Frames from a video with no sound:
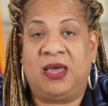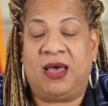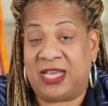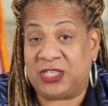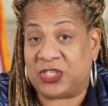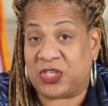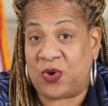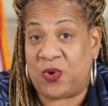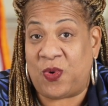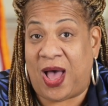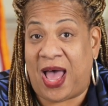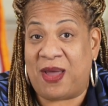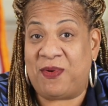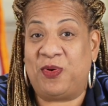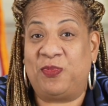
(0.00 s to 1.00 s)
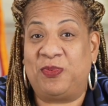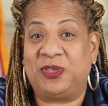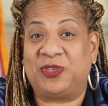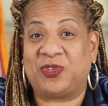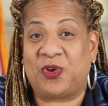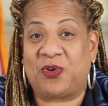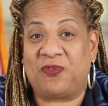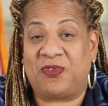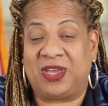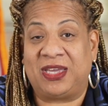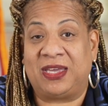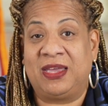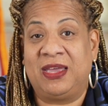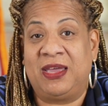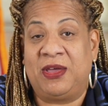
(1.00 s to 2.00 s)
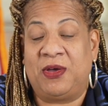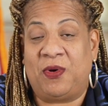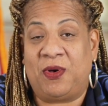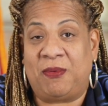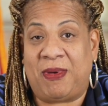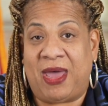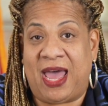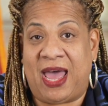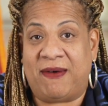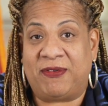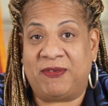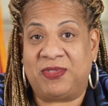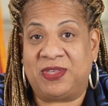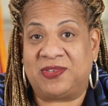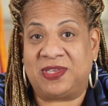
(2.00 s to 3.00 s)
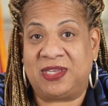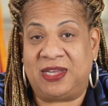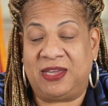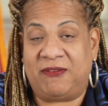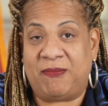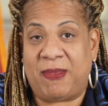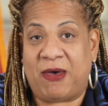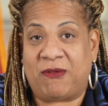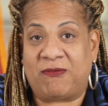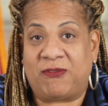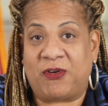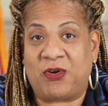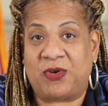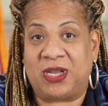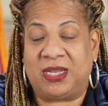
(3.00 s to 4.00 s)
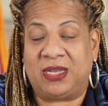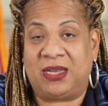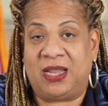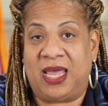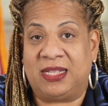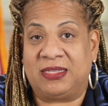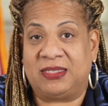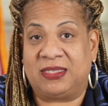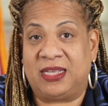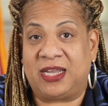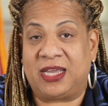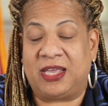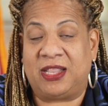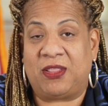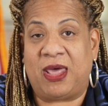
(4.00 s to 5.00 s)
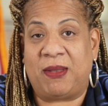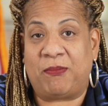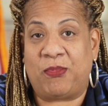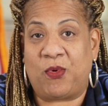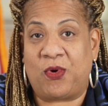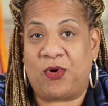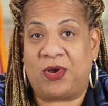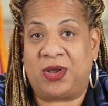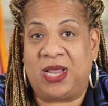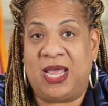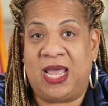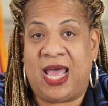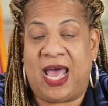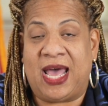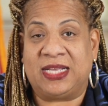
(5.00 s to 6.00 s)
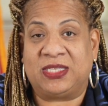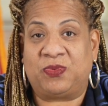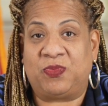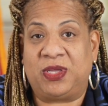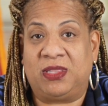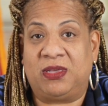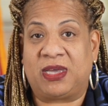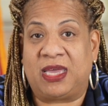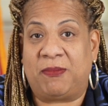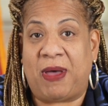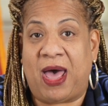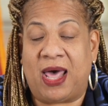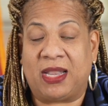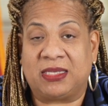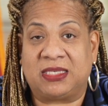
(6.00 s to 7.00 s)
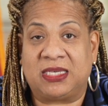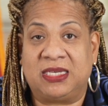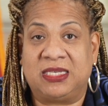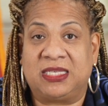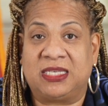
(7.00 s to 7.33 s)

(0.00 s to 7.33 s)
And so I will be serving on behalf of the city of Mount Vernon and sitting in that board as we look at policies,